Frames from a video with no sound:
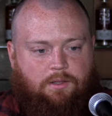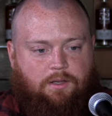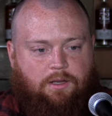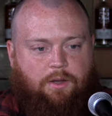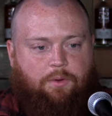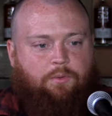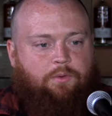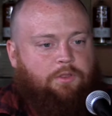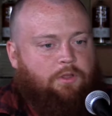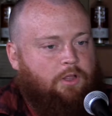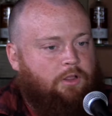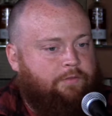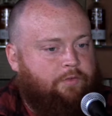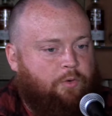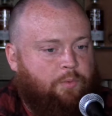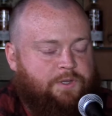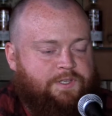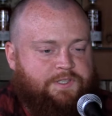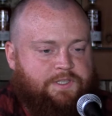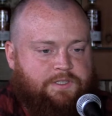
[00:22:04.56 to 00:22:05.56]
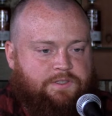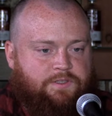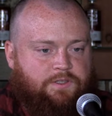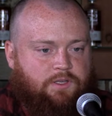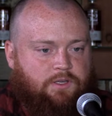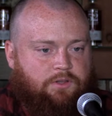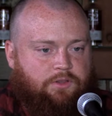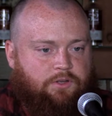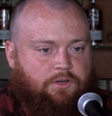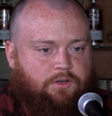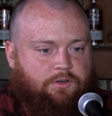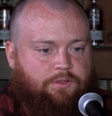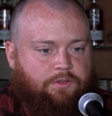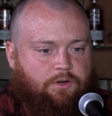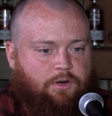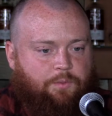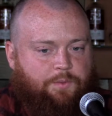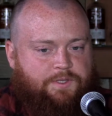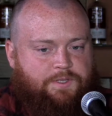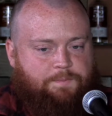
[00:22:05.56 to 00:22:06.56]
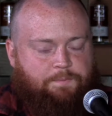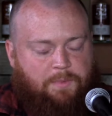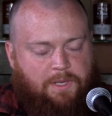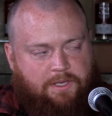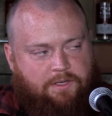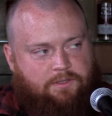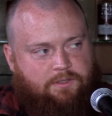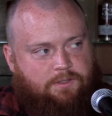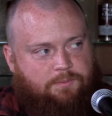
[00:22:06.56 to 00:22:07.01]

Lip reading: with all of our whiskeys, they're always made